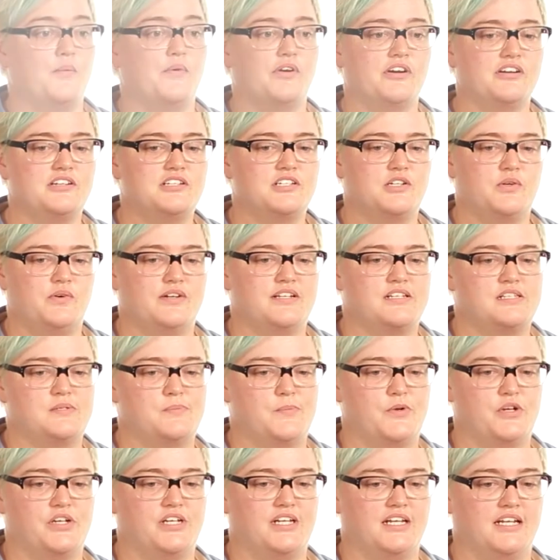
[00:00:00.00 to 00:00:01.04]
I wanted to
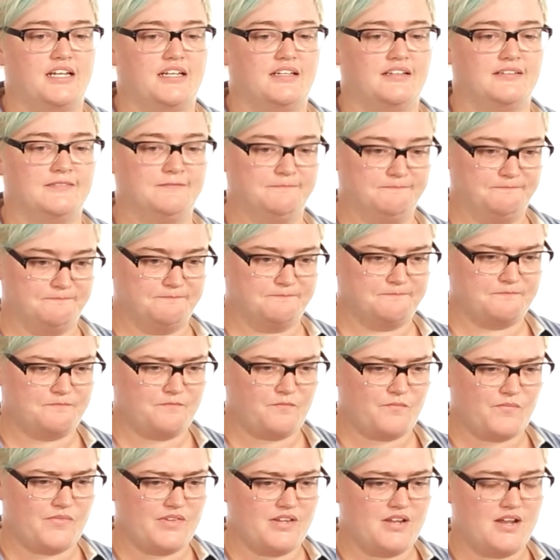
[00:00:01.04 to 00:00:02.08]
quit smoking
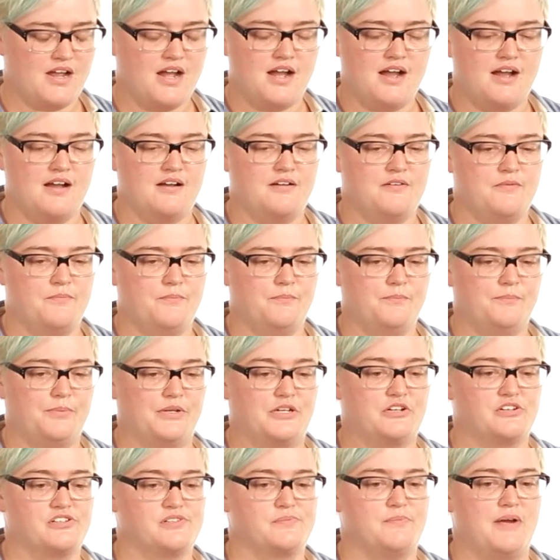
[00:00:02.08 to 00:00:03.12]

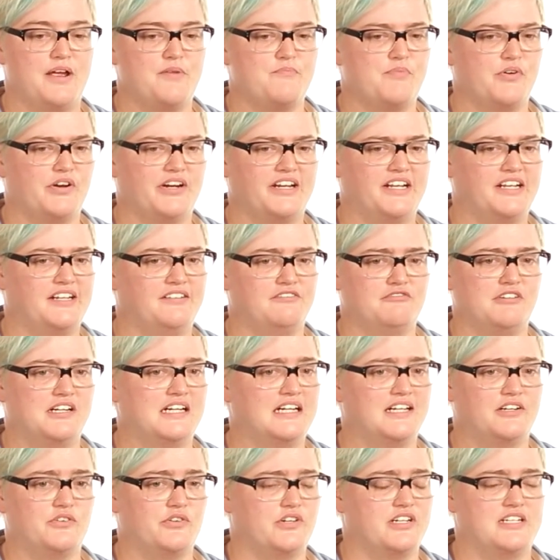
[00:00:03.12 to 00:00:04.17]
because my body
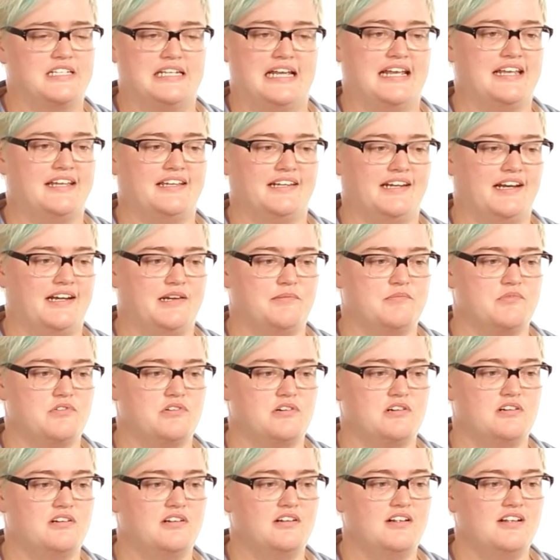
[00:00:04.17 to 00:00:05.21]
really couldn't take it
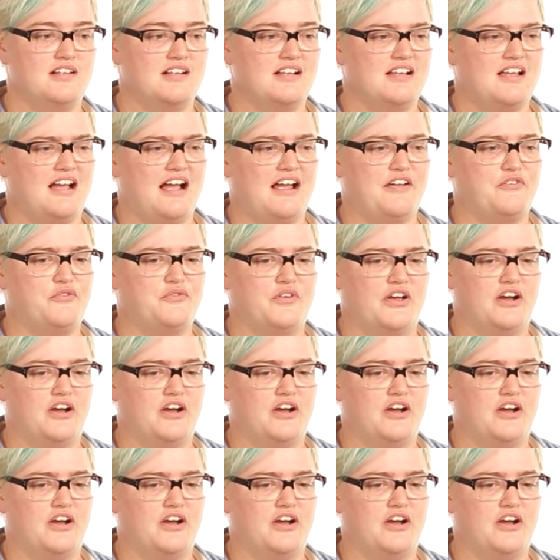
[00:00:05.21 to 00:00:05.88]
anymore. I